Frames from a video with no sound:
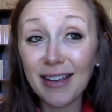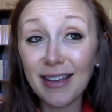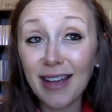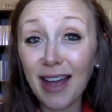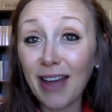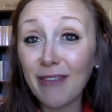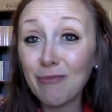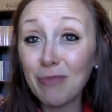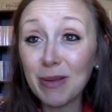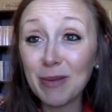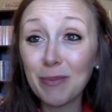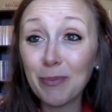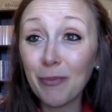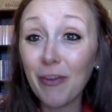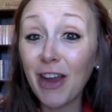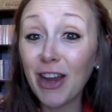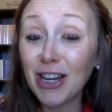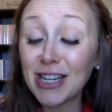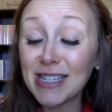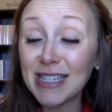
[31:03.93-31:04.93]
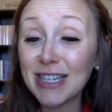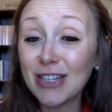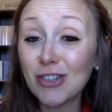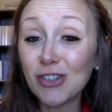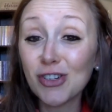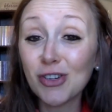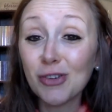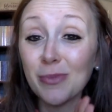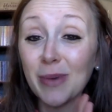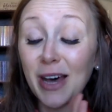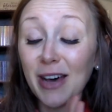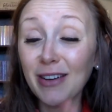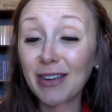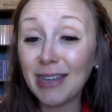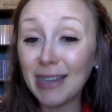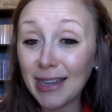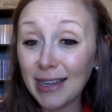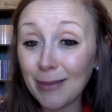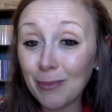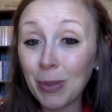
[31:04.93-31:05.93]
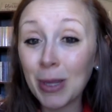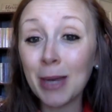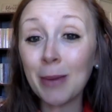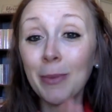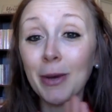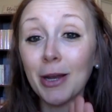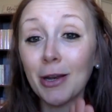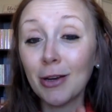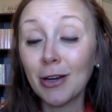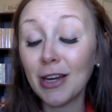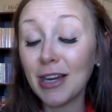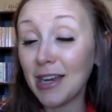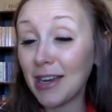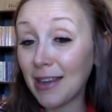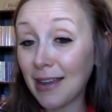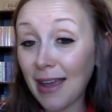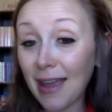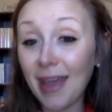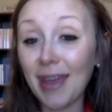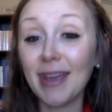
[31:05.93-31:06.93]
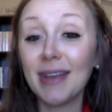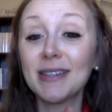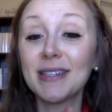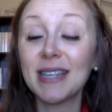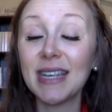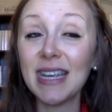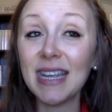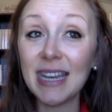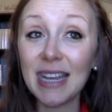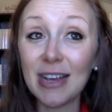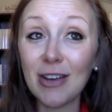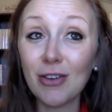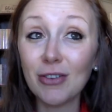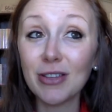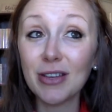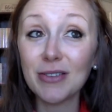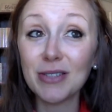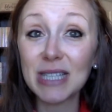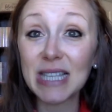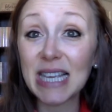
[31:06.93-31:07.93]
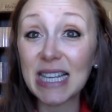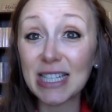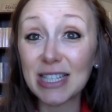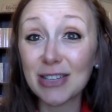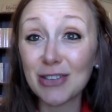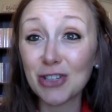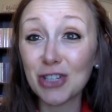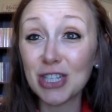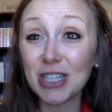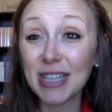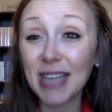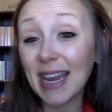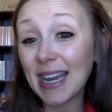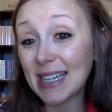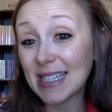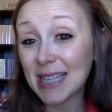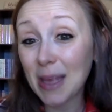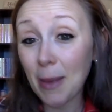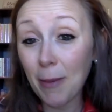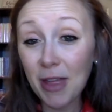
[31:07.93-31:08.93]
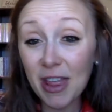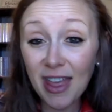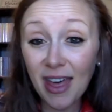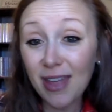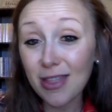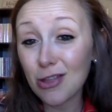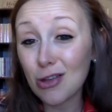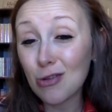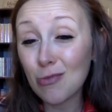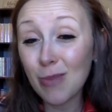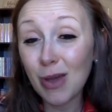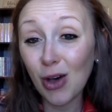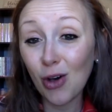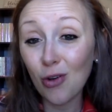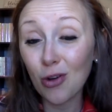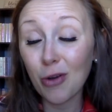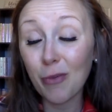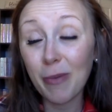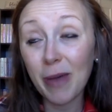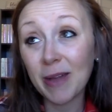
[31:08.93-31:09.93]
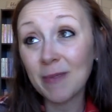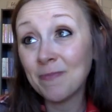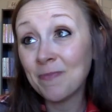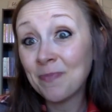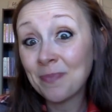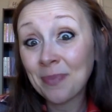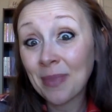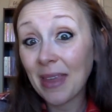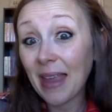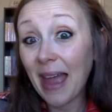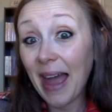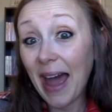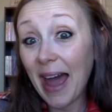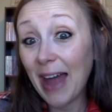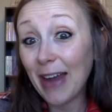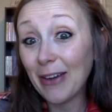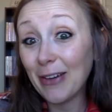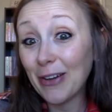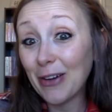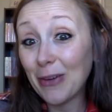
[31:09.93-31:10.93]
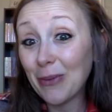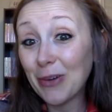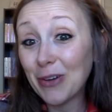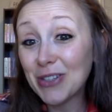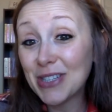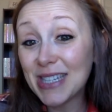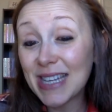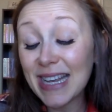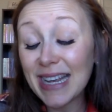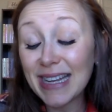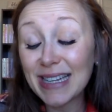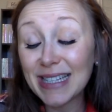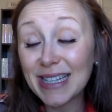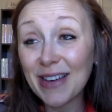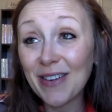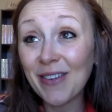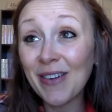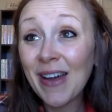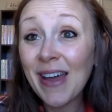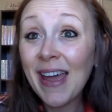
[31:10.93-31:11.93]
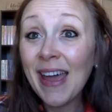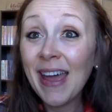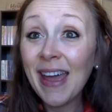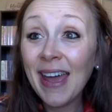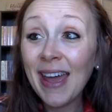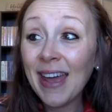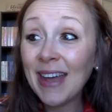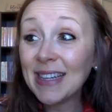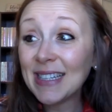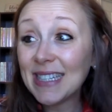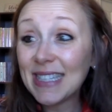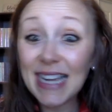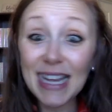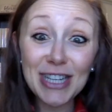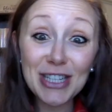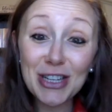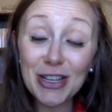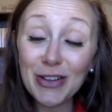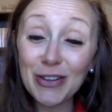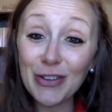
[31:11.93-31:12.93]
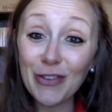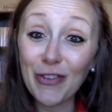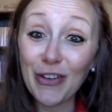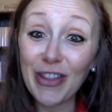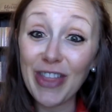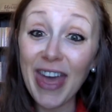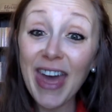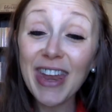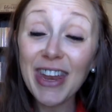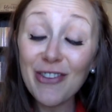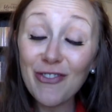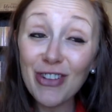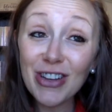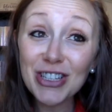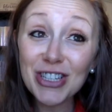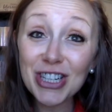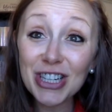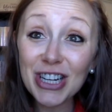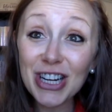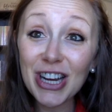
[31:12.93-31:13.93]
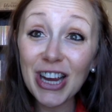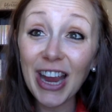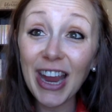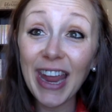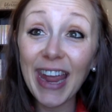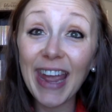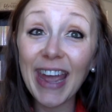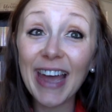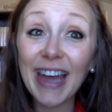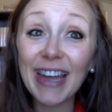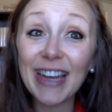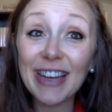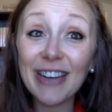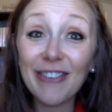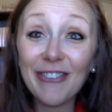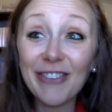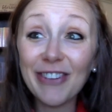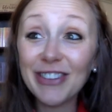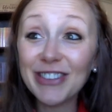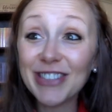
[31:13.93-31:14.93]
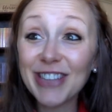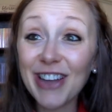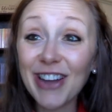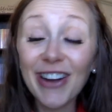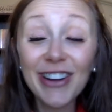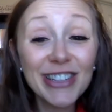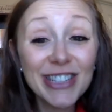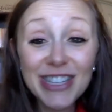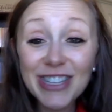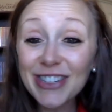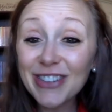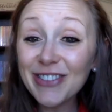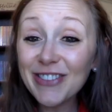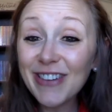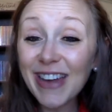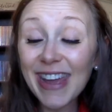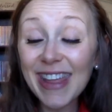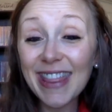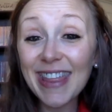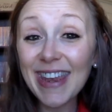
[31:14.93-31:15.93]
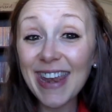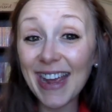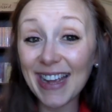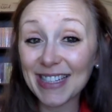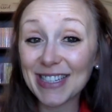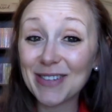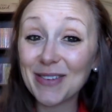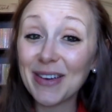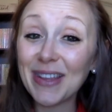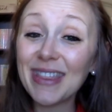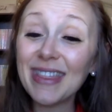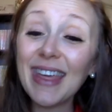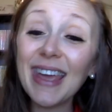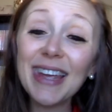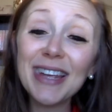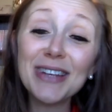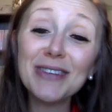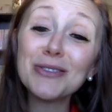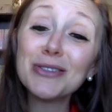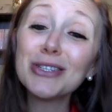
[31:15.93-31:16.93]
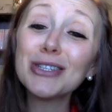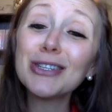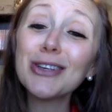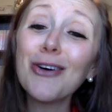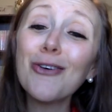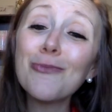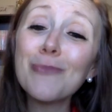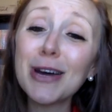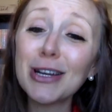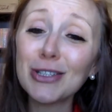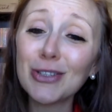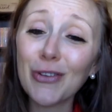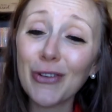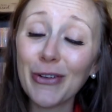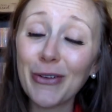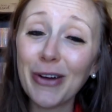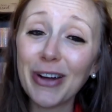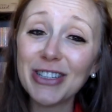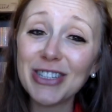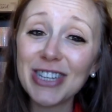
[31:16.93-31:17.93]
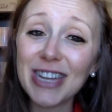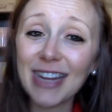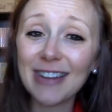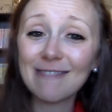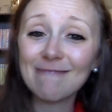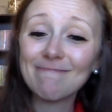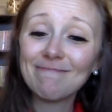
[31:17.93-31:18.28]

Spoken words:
I've been very intentional about eating peanut butter, eating eggs, eating all those things. So she's getting some of that through milk, but I don't know. We'll see. So stay tuned for that adventure, and we'll talk to you in the next one. Thank you so much for watching.